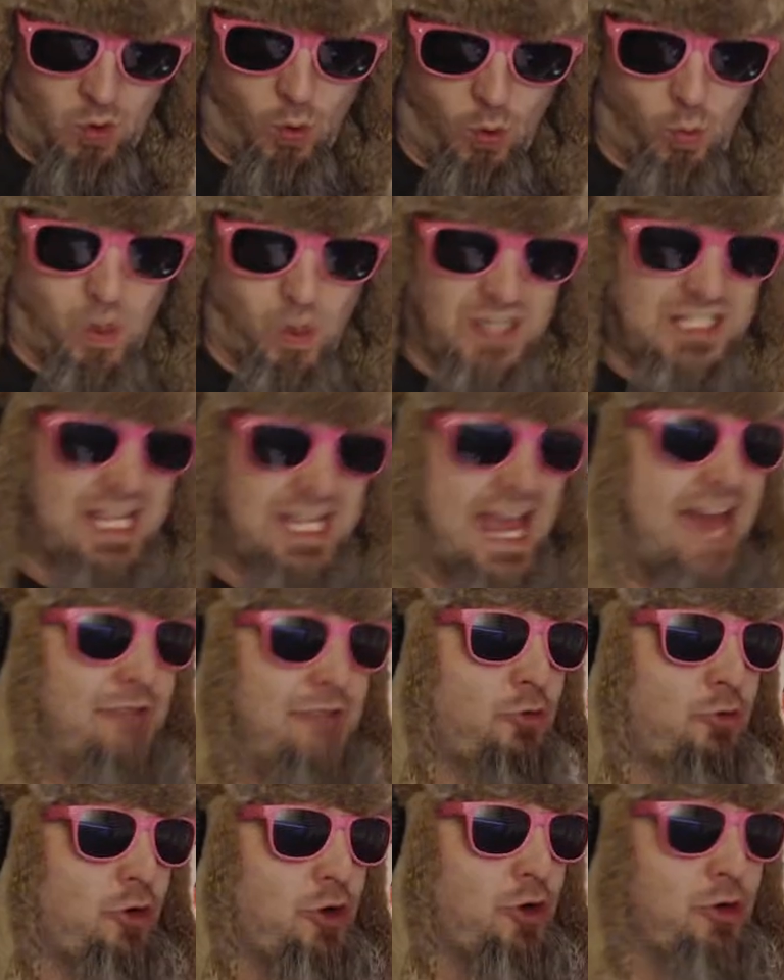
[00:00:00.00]
What's
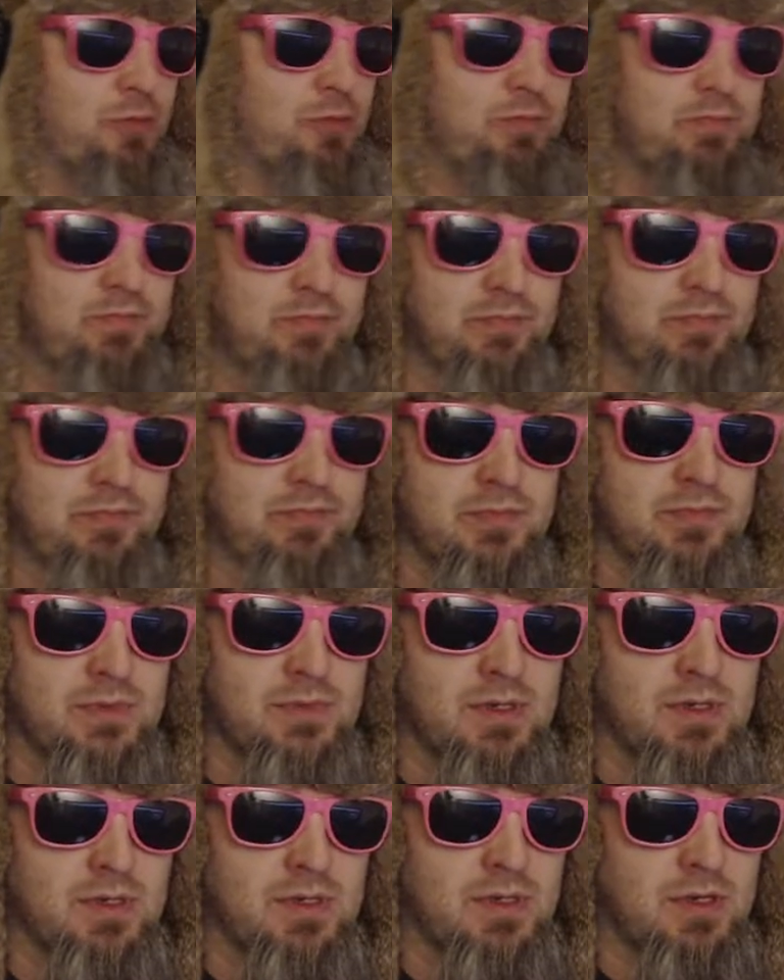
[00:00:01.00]
headroom?
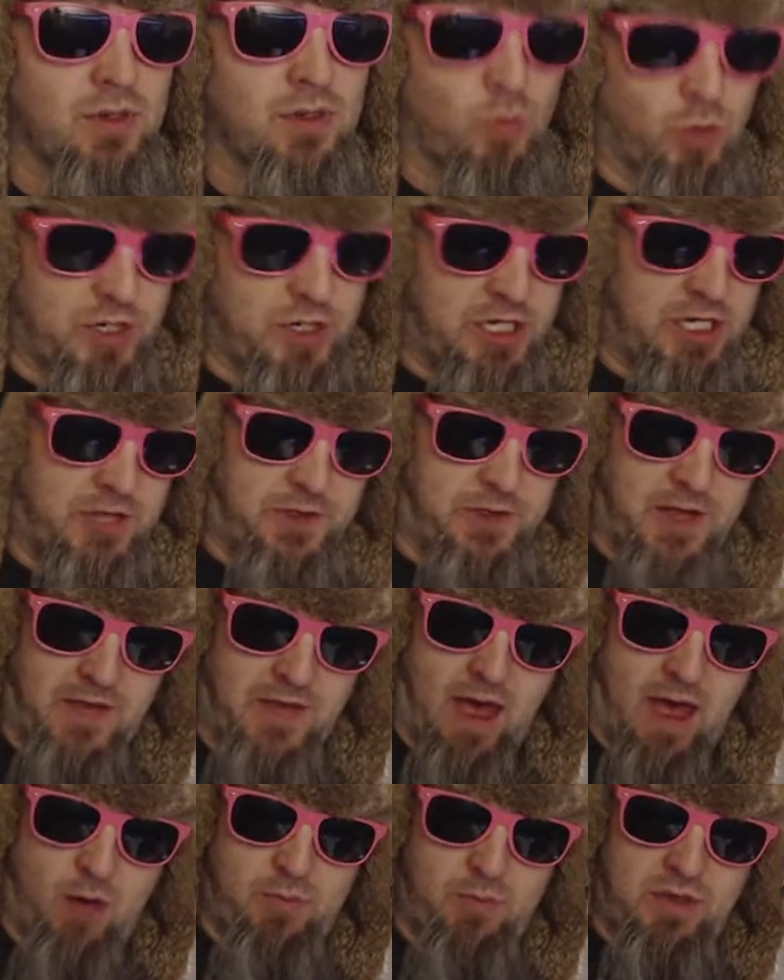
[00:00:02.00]
Wouldn't you think
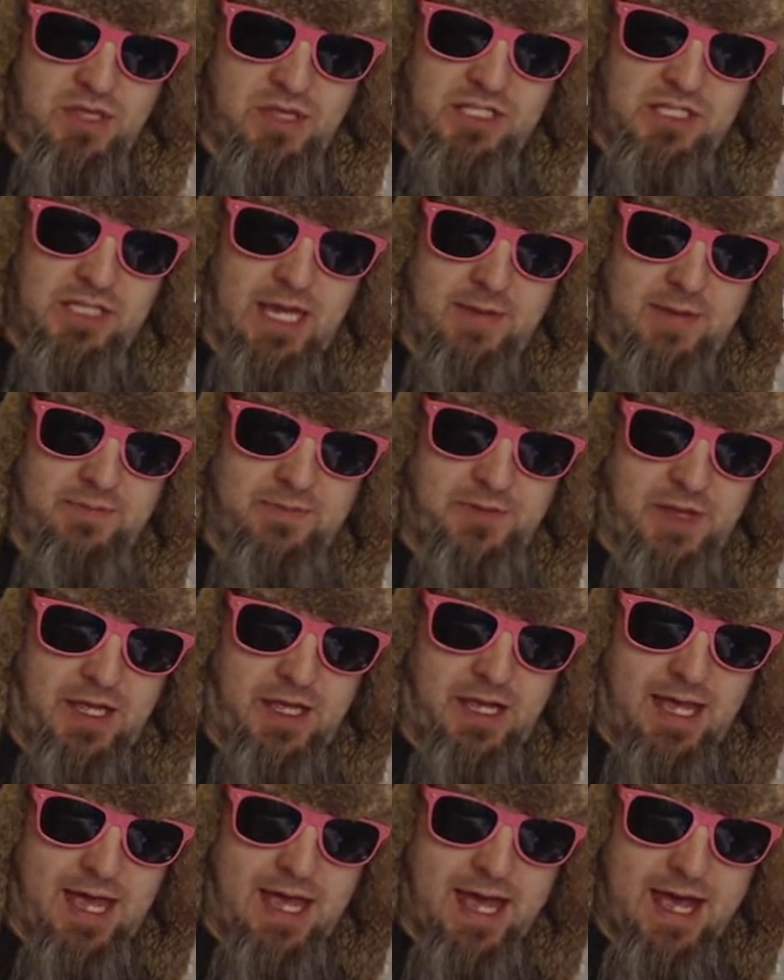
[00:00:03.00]
that would be the same
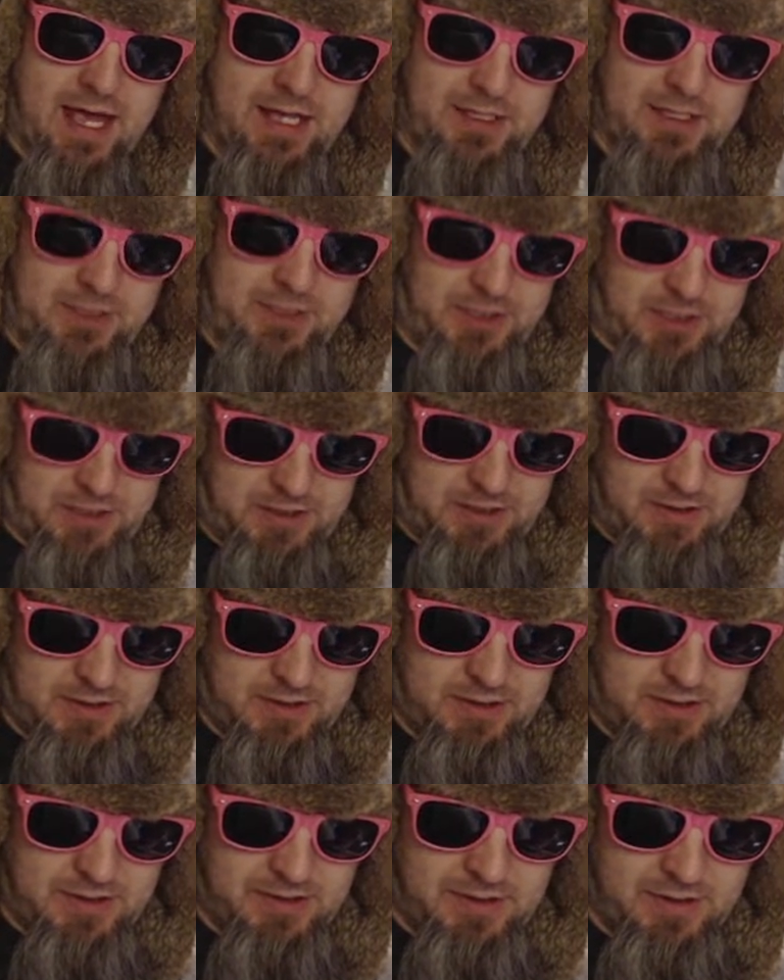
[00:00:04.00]
thing as
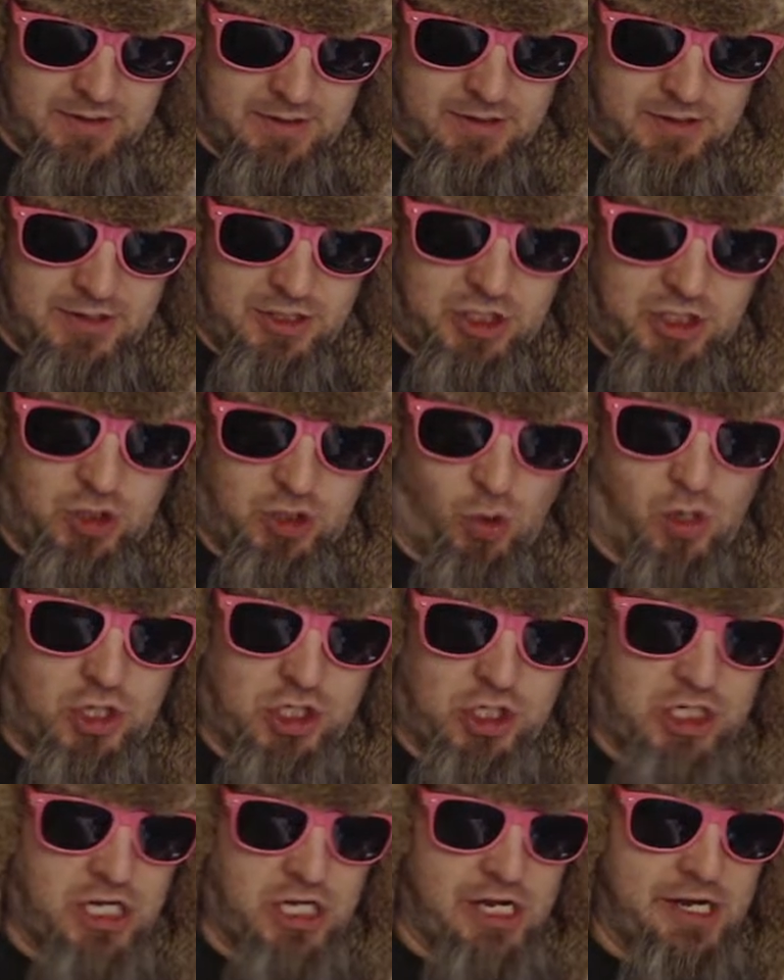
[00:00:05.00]

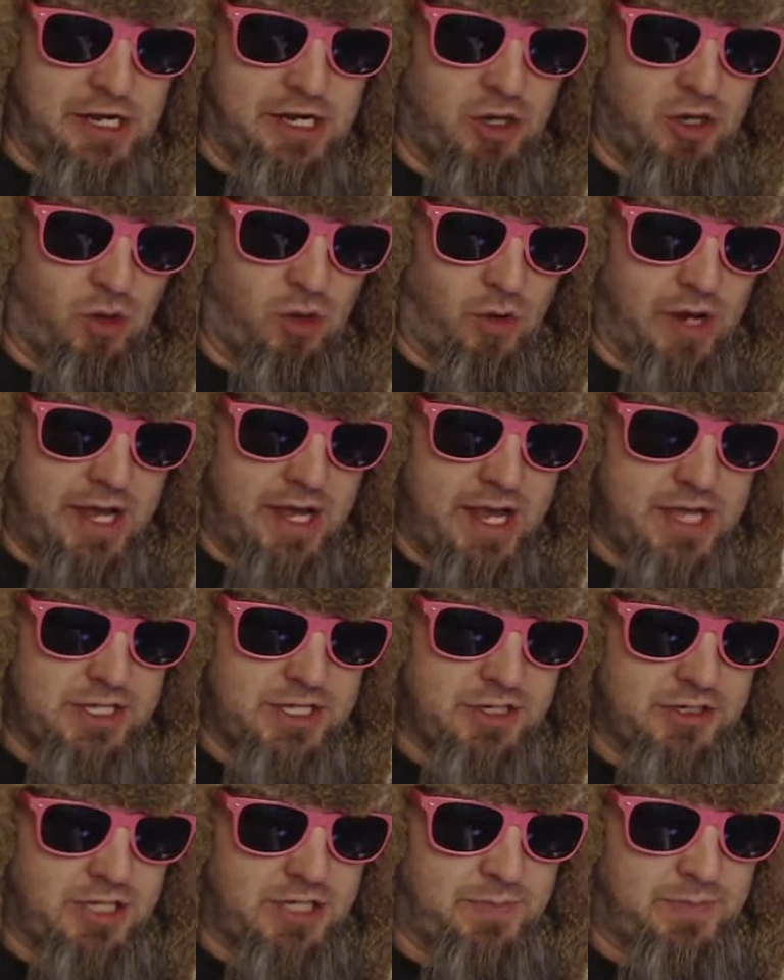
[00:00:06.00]
distortion and noise
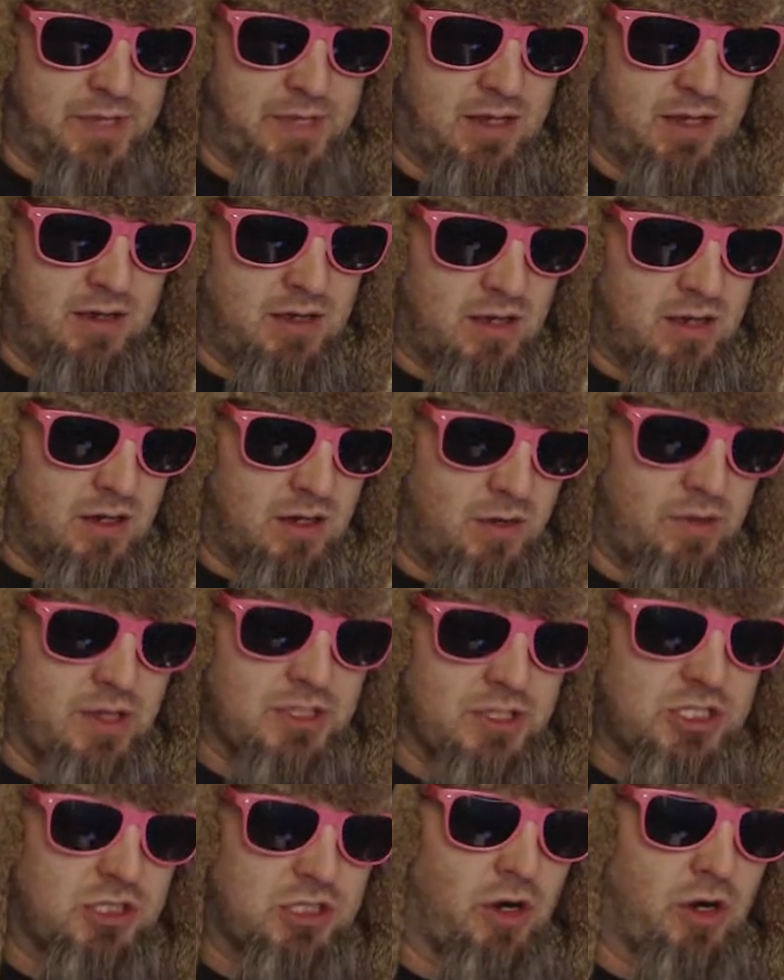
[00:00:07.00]
or something? Well,
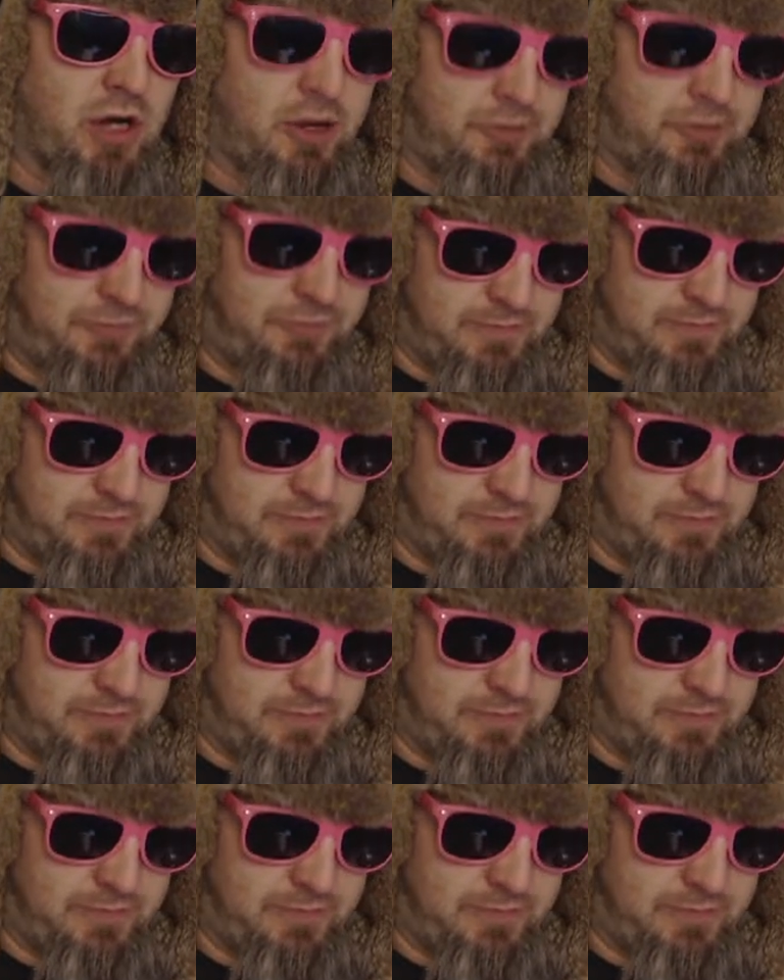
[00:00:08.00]
sort of.